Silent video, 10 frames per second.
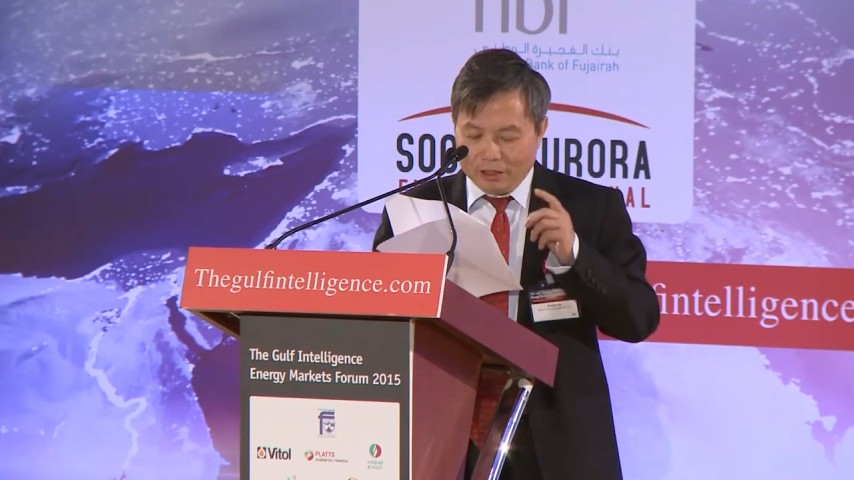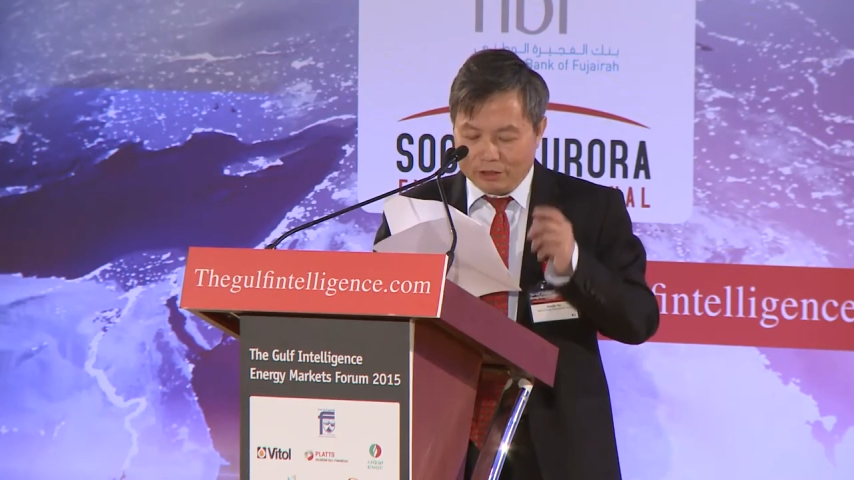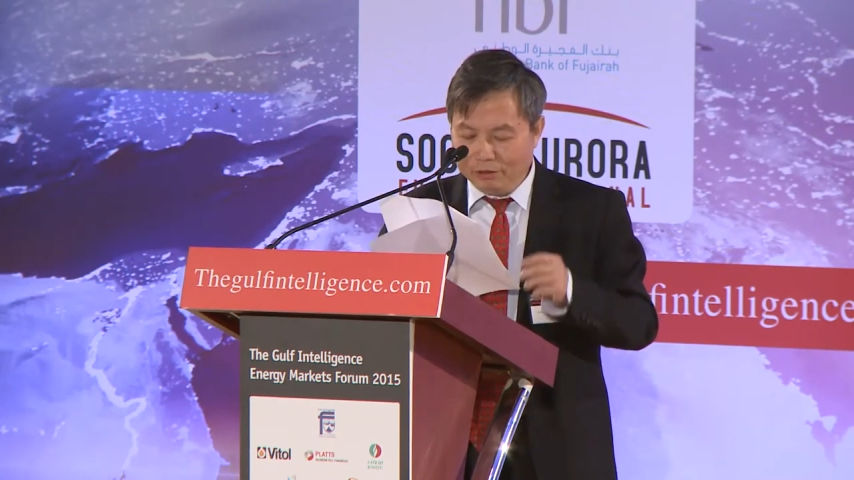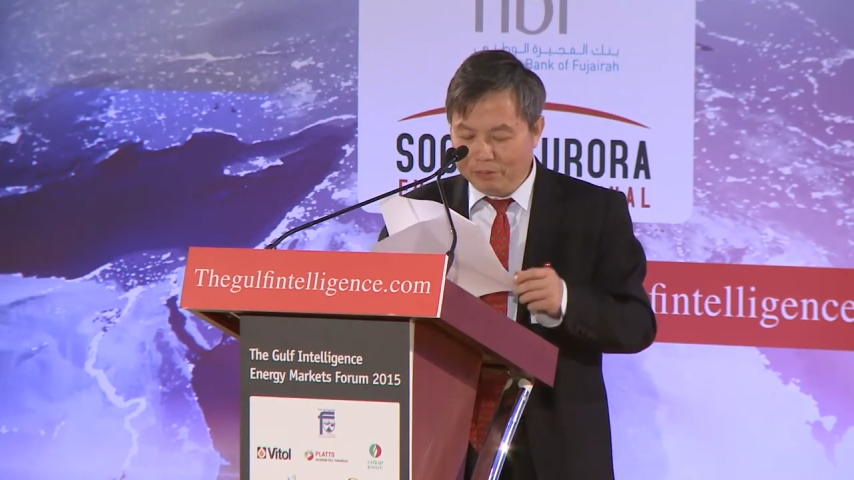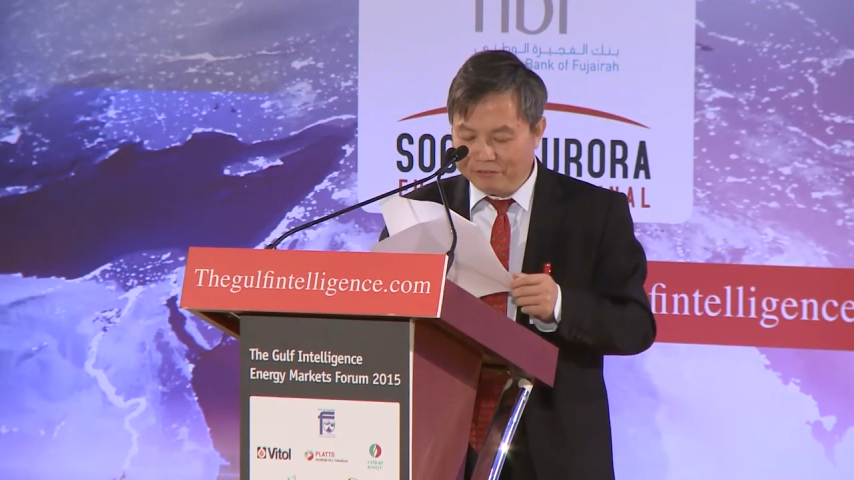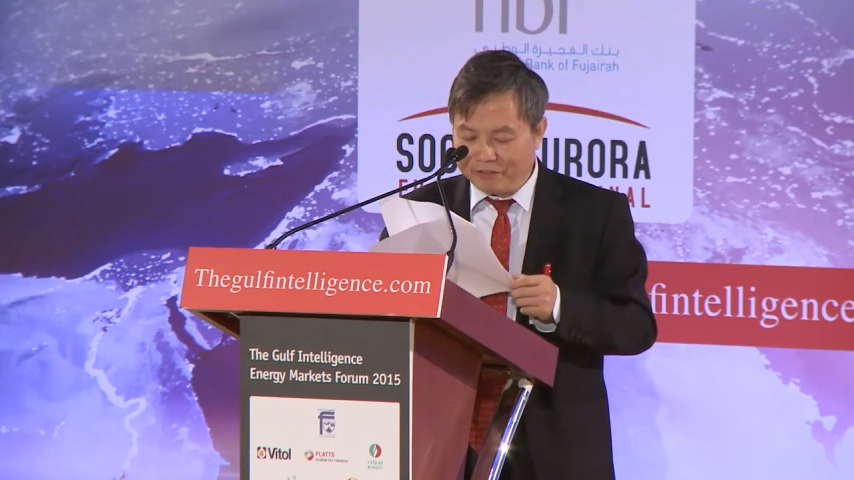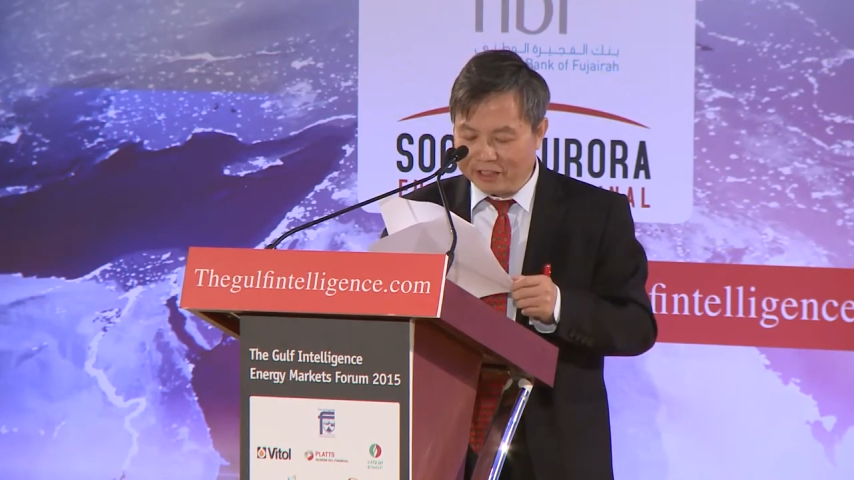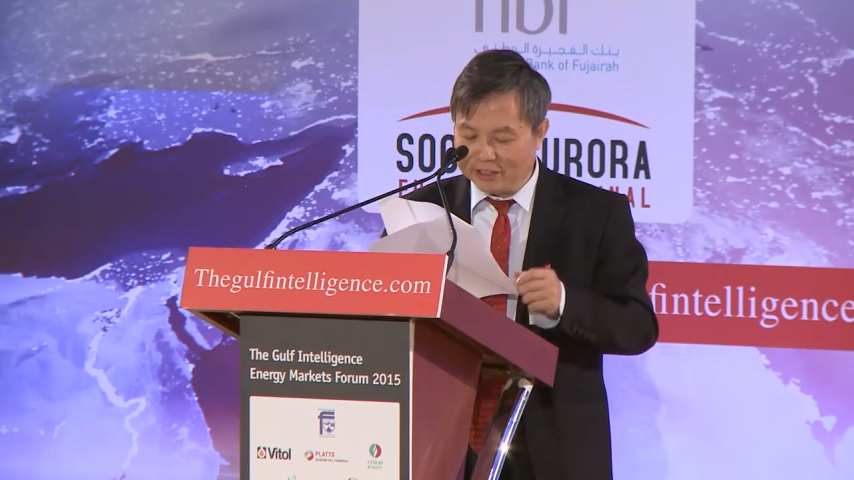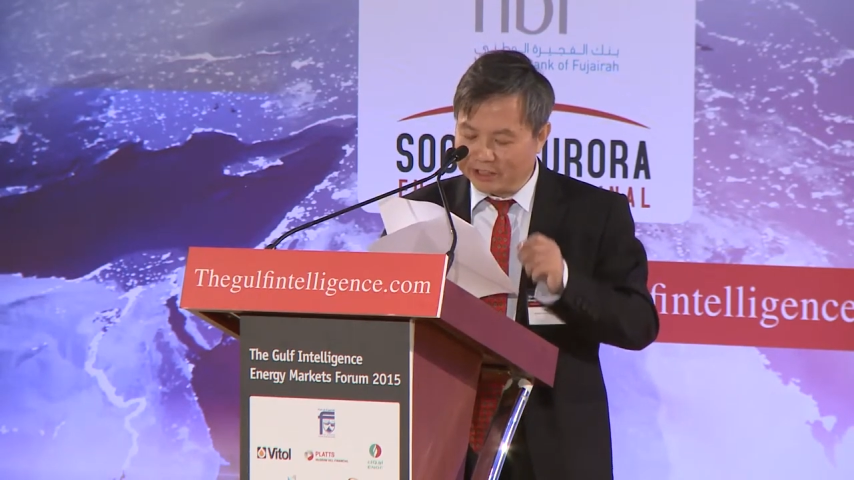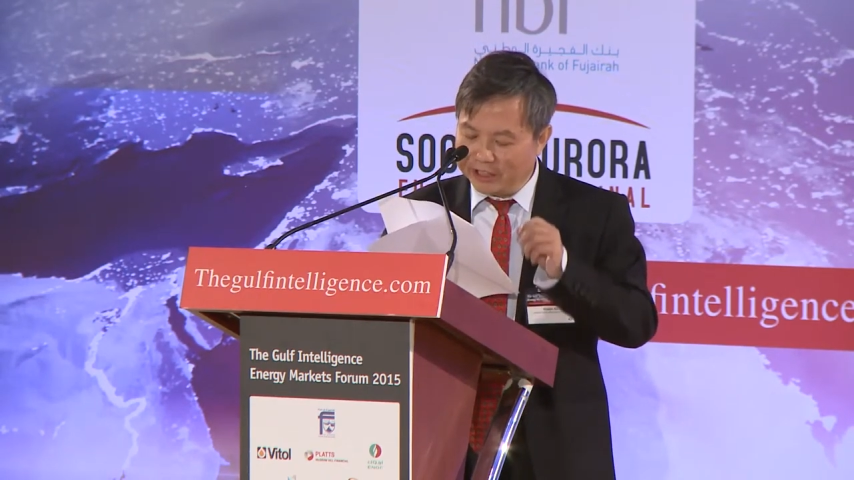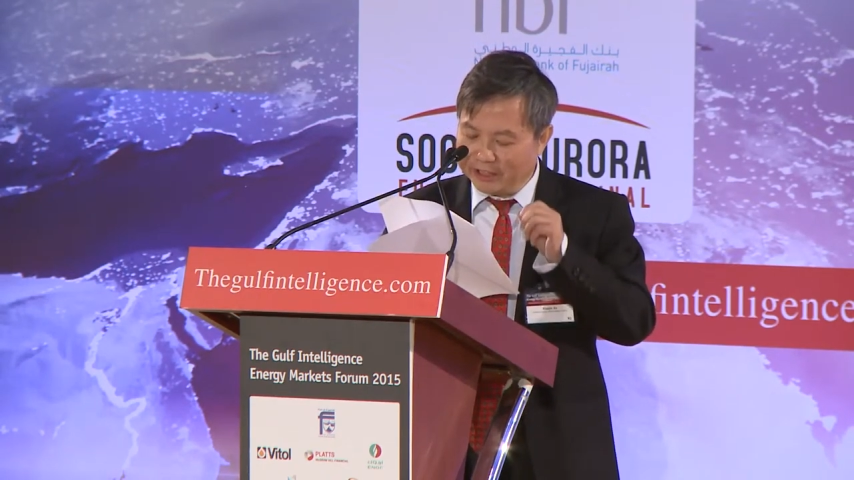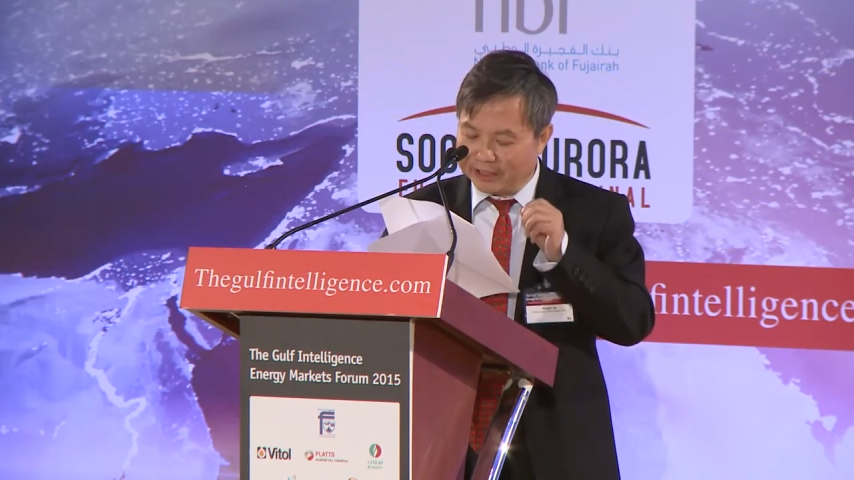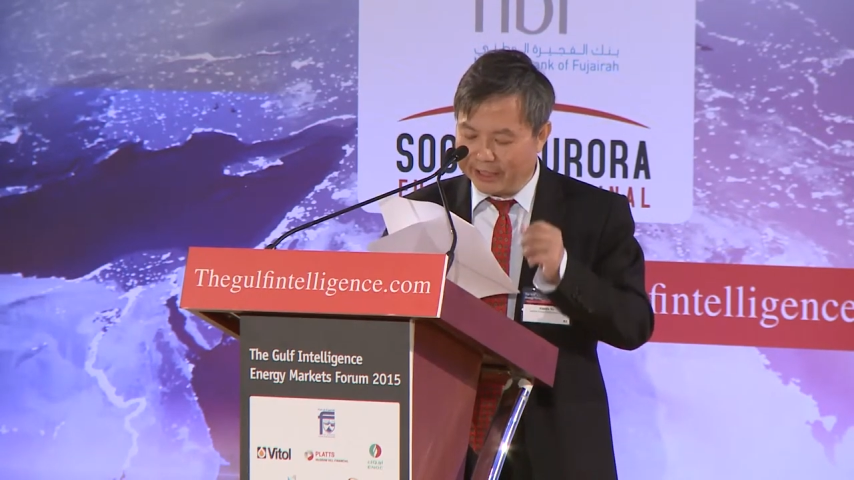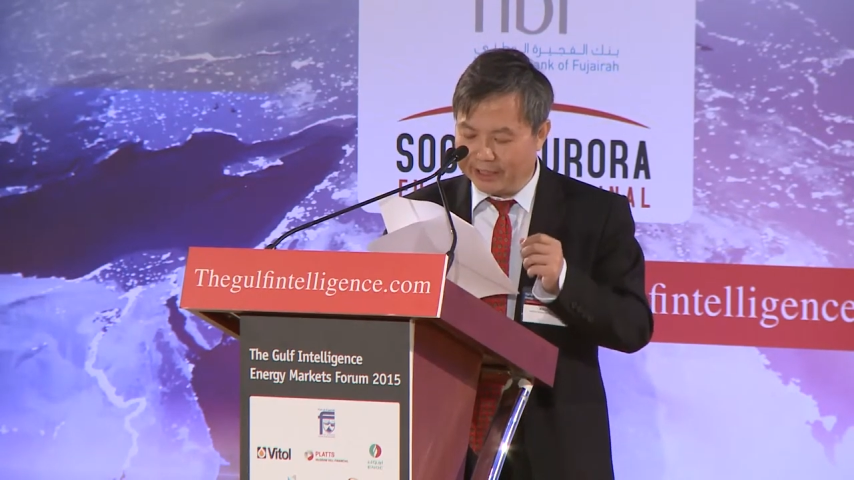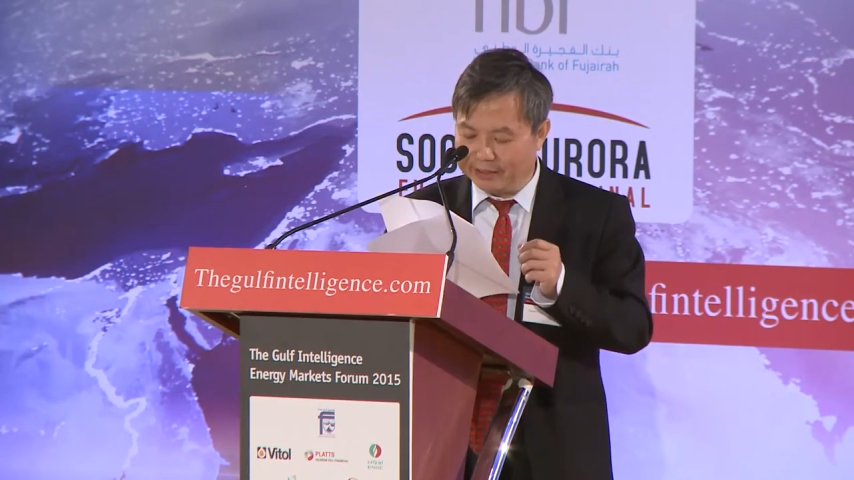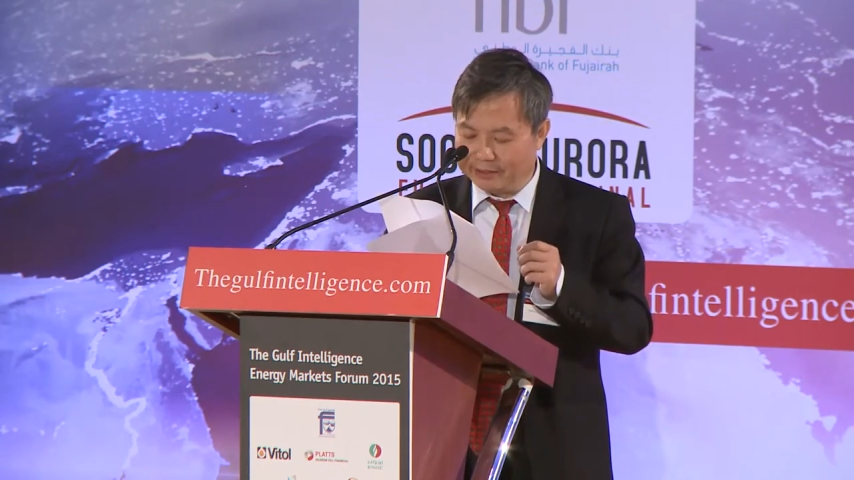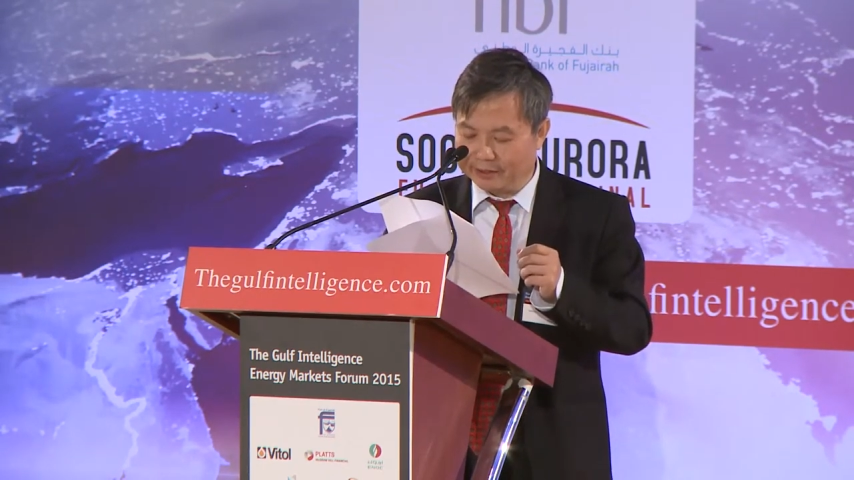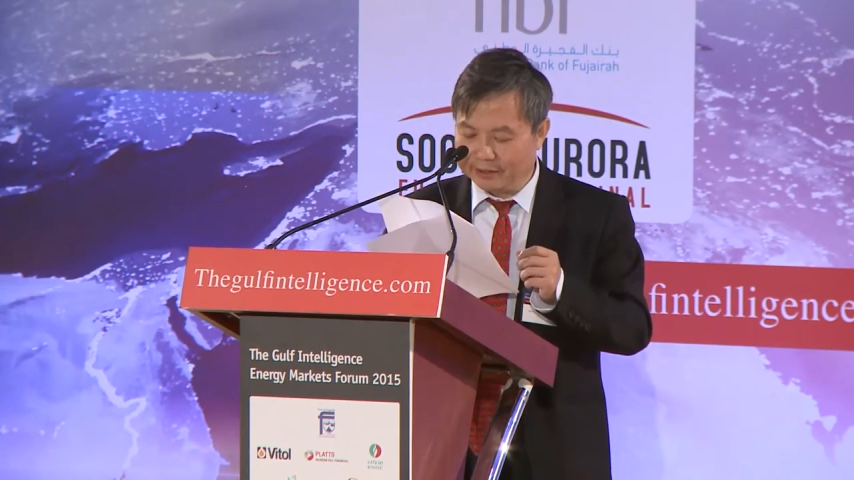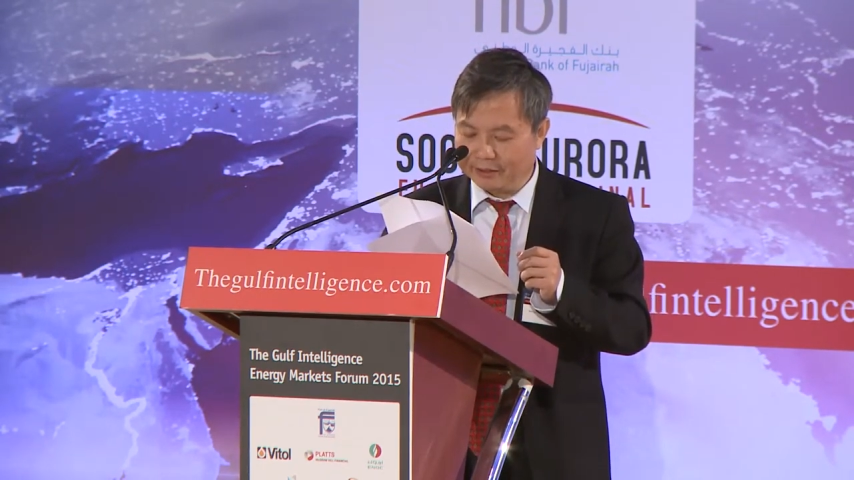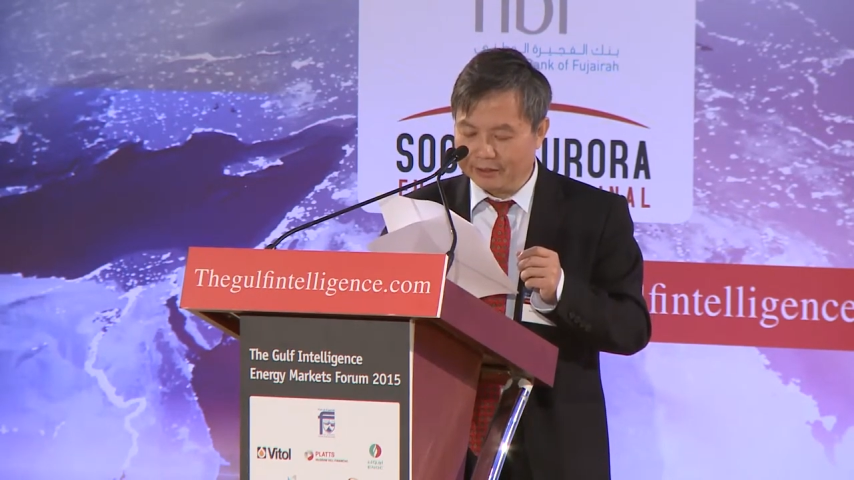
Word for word: You may find these dates